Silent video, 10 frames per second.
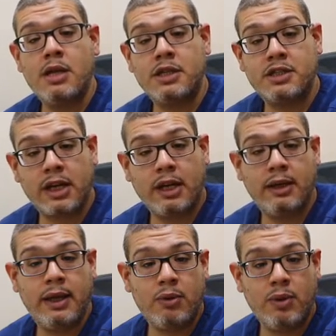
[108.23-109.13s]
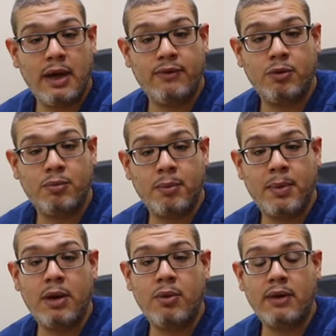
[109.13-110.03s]
The second thing we have to
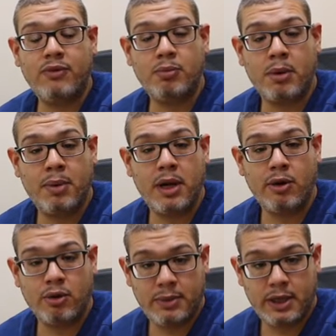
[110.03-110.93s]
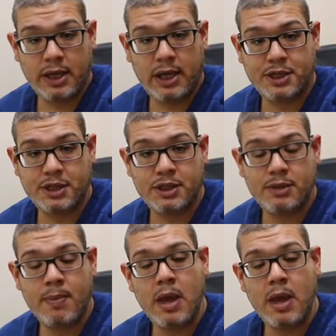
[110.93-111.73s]
prepare our medications.